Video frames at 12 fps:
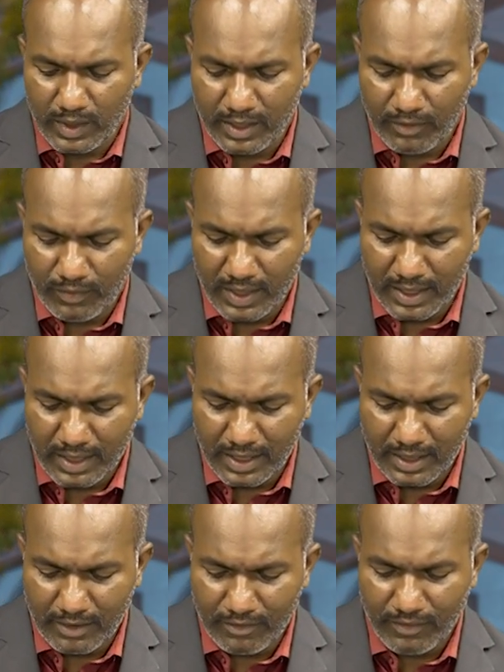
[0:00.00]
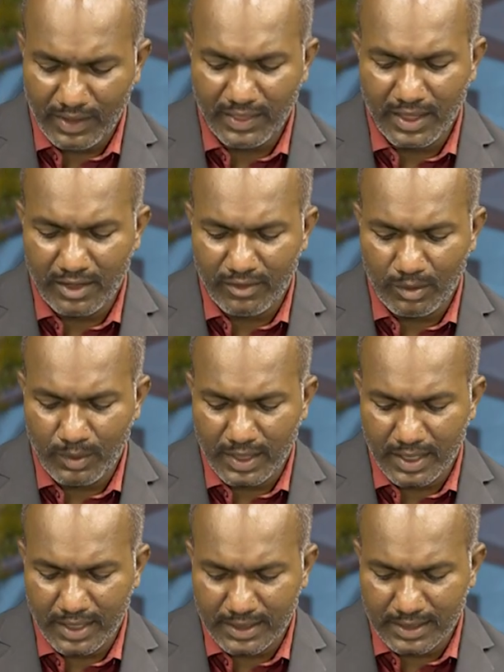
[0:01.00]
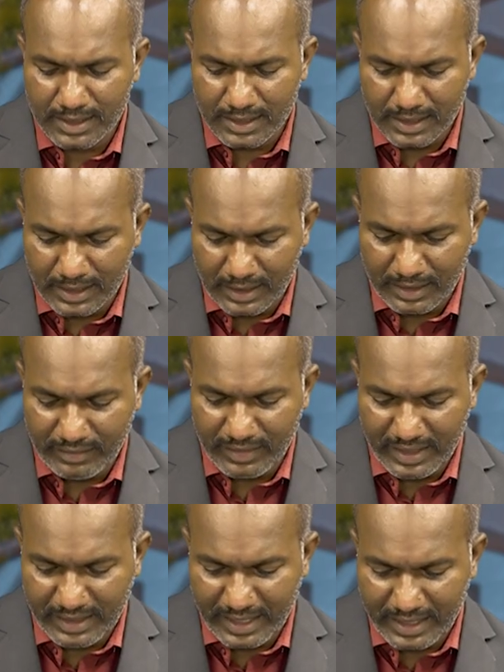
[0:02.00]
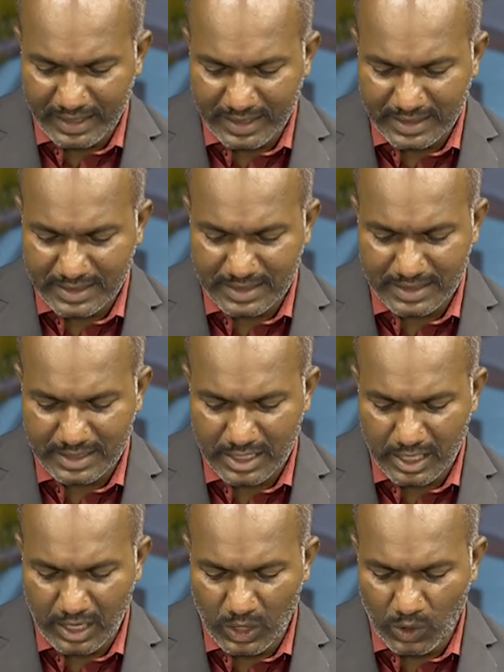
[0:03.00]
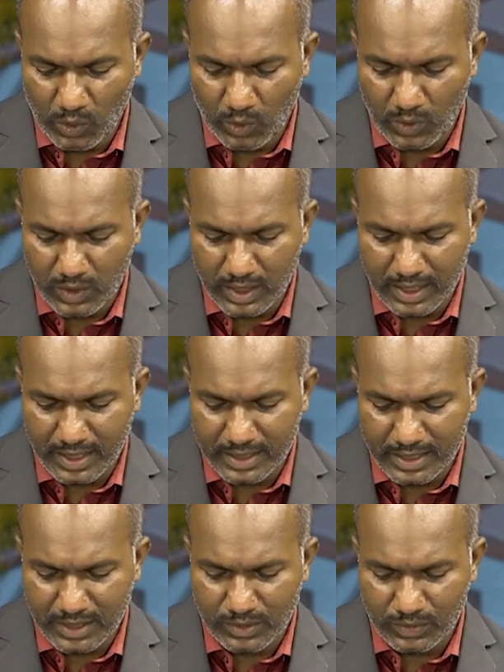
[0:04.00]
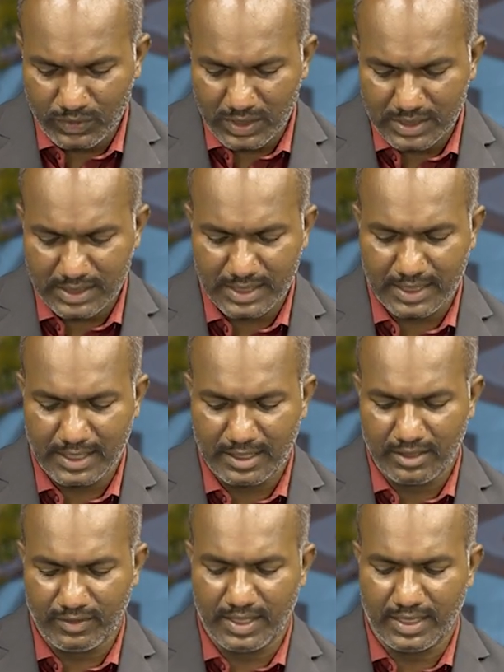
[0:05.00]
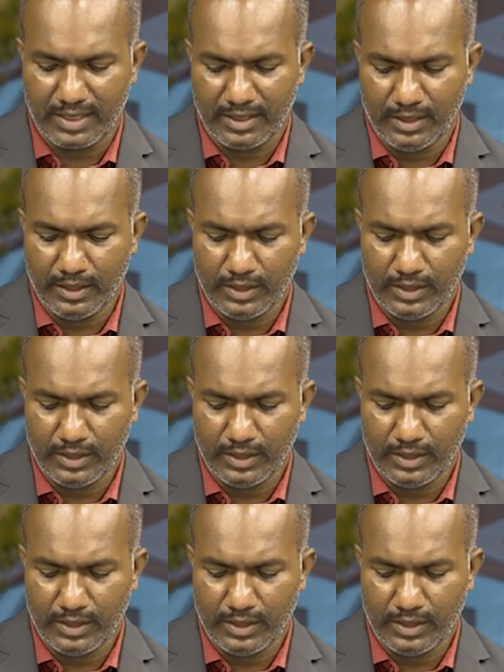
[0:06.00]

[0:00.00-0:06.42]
definitely when there will be current, when there is load connected to this secondary winding.